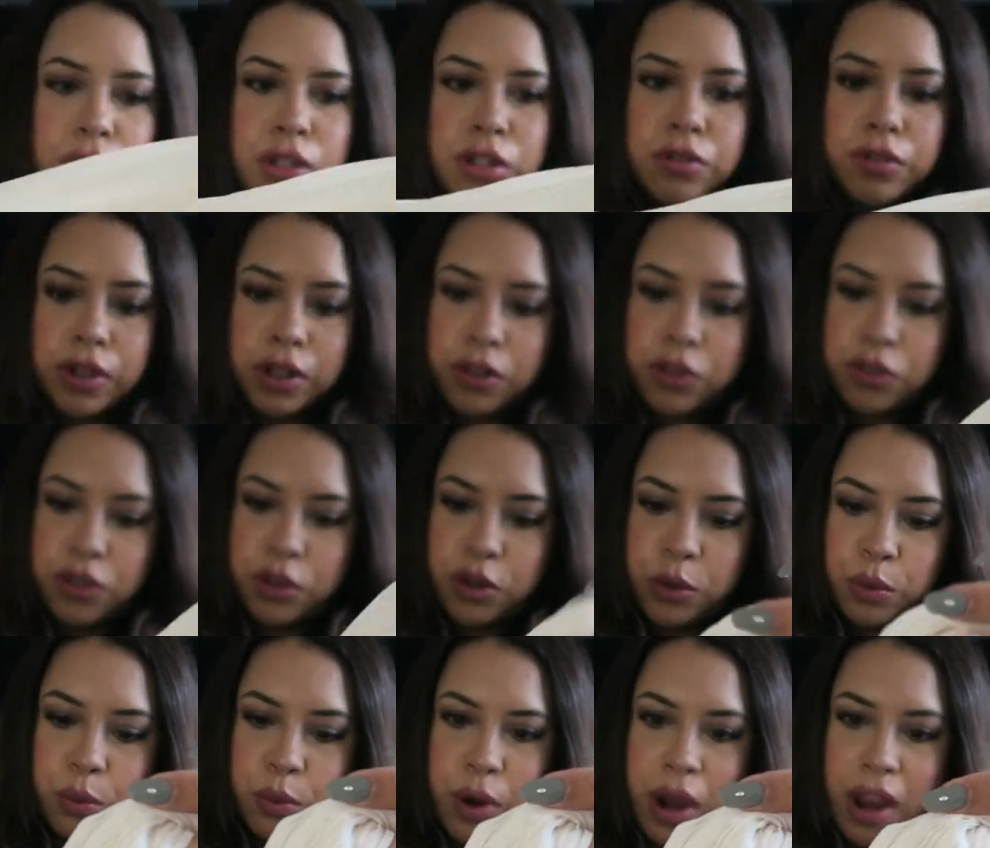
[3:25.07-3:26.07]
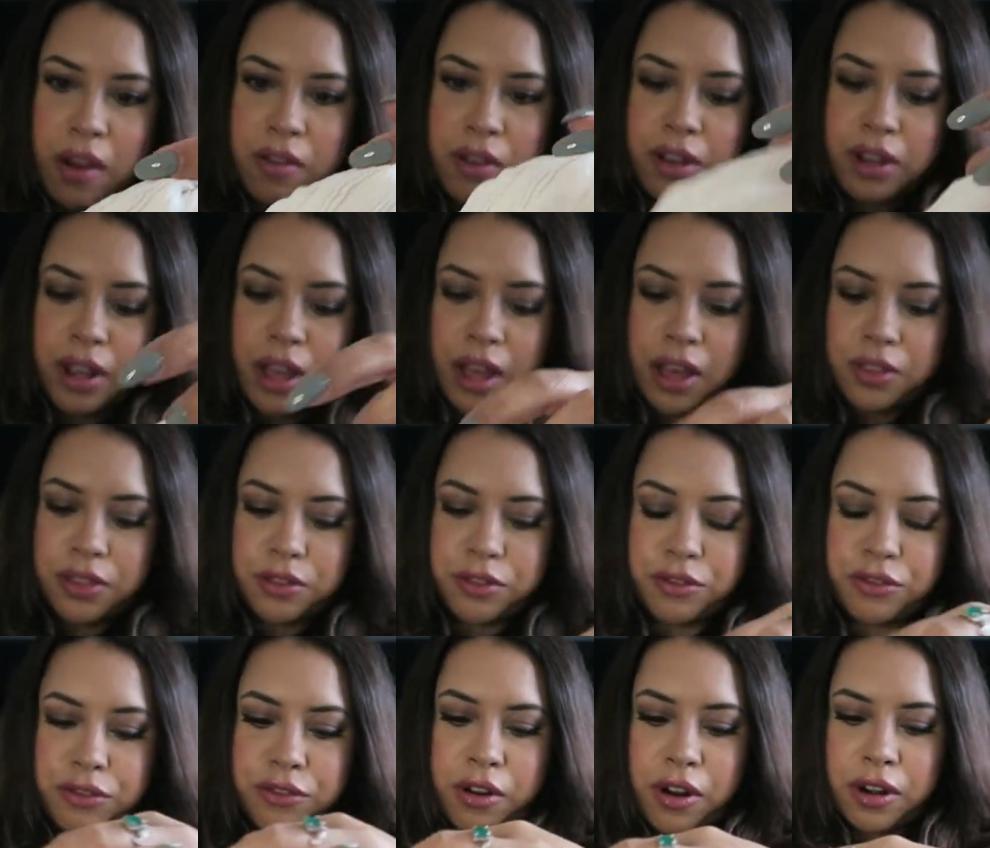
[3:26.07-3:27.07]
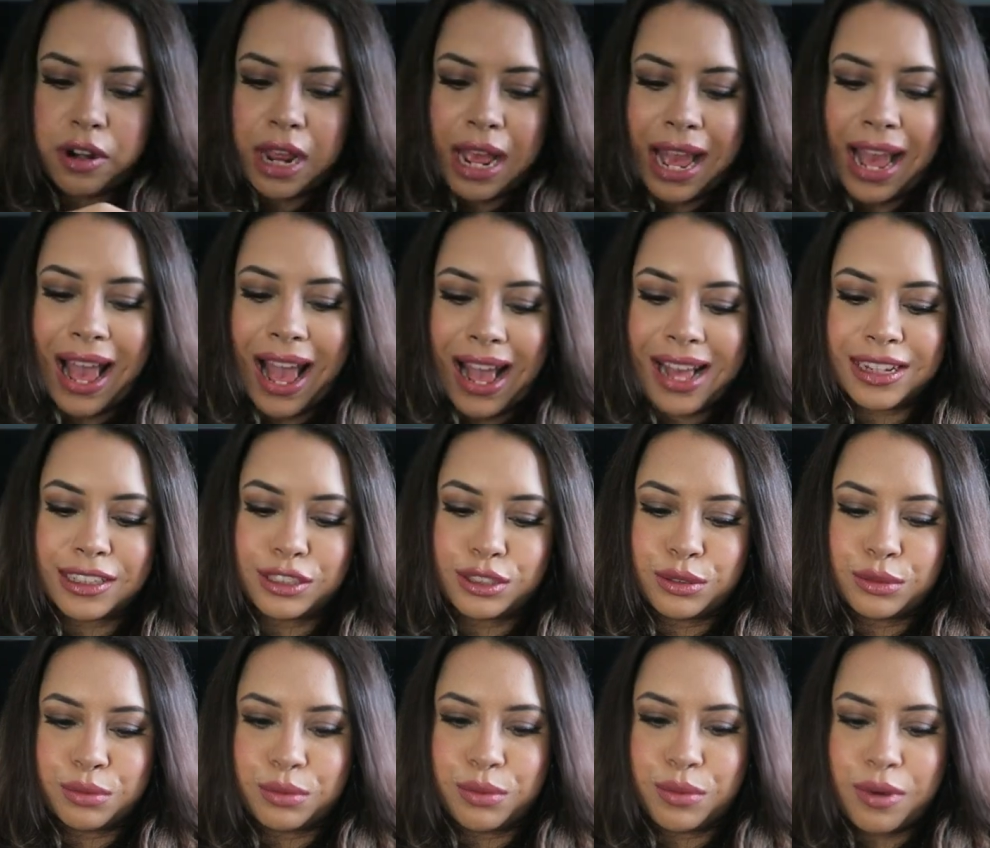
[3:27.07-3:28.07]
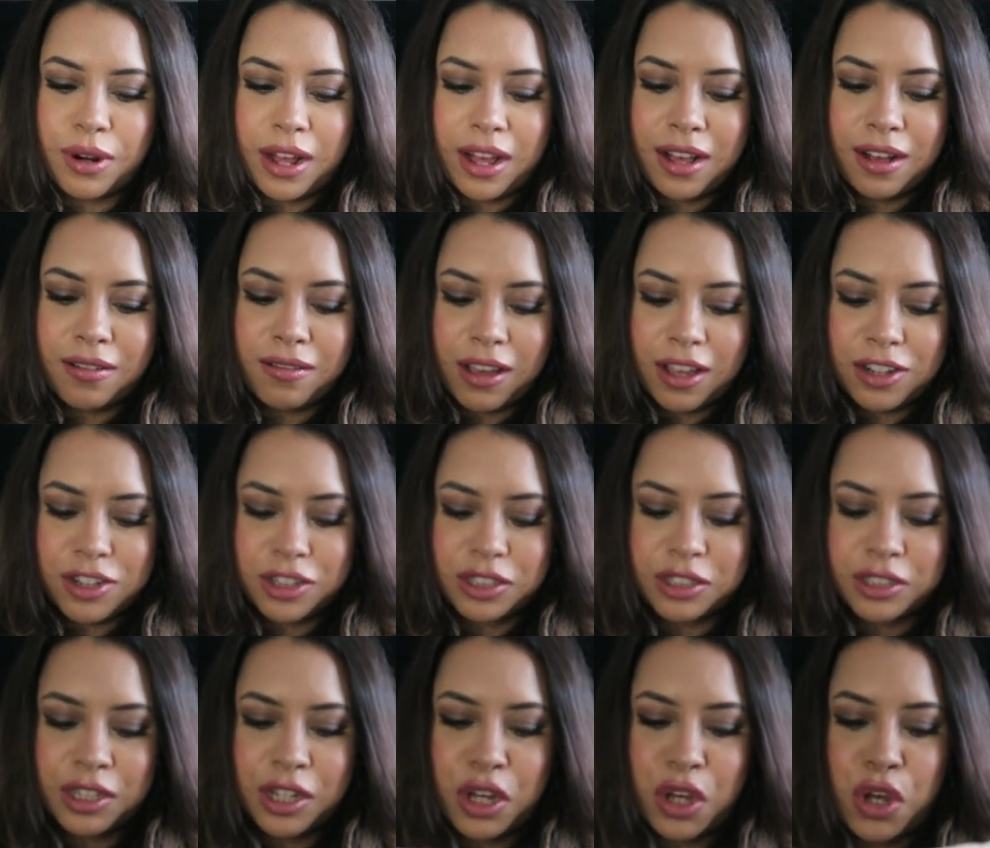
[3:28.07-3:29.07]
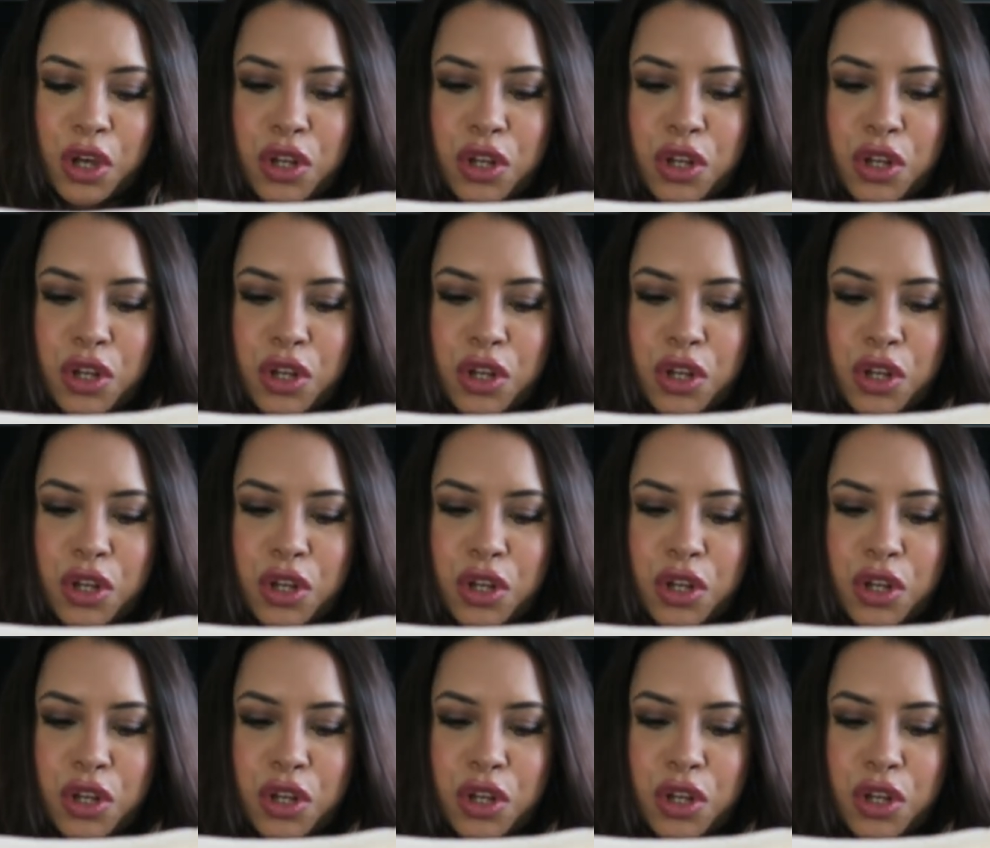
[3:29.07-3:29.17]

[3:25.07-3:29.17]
wondering if you could wear it at the front as well, like just